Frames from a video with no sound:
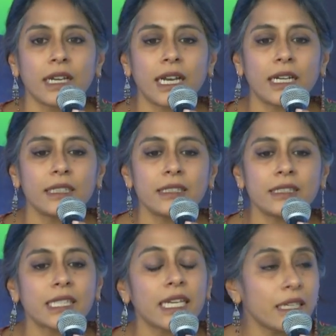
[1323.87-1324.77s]
And the
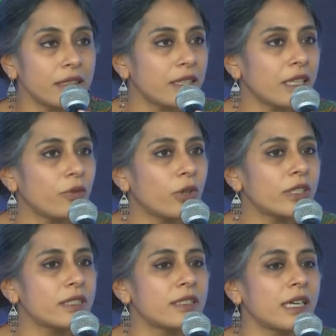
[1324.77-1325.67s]
second thing
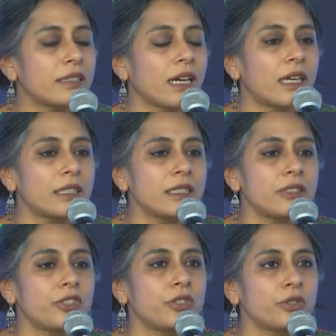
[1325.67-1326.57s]
was that
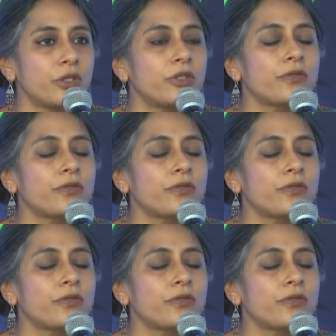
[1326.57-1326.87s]
artists should,